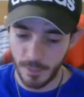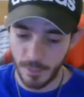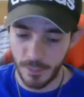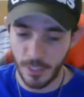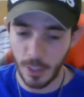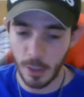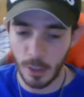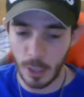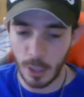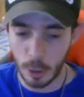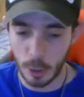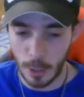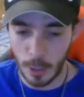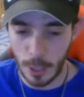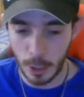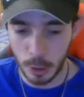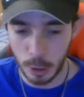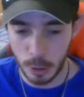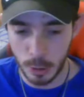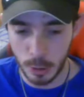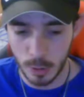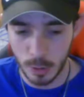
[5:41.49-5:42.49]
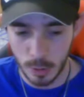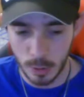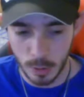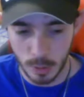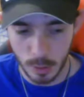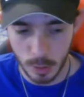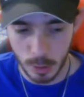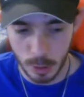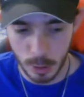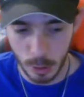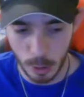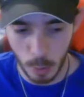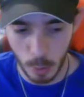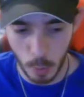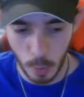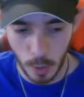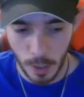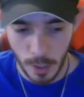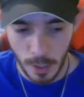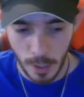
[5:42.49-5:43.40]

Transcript: feel attraction to